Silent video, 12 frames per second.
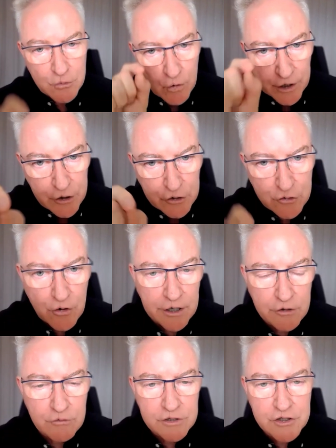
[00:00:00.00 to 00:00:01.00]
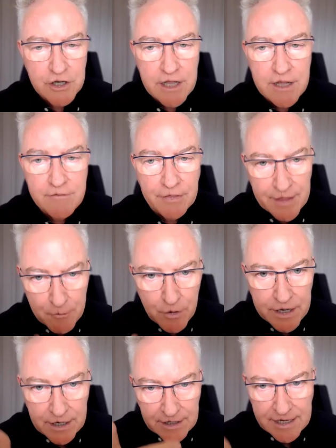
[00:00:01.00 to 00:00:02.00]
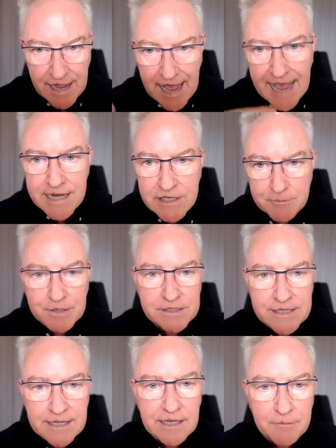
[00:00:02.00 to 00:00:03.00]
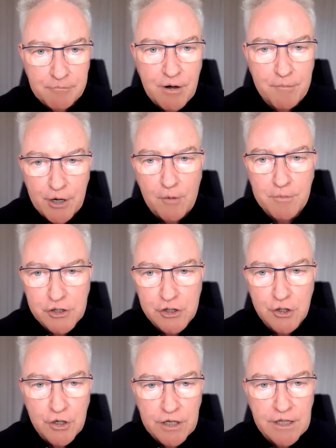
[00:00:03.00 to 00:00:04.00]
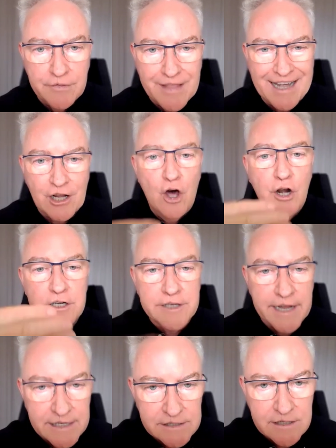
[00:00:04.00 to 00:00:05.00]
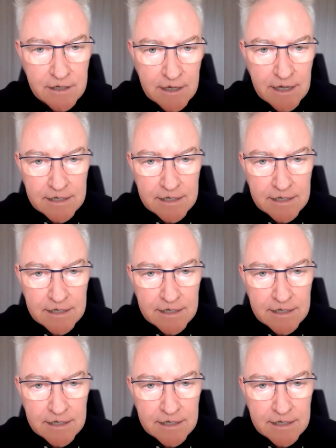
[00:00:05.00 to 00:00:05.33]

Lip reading: What are you trying to achieve? And then we can gauge a particular property opportunity in that context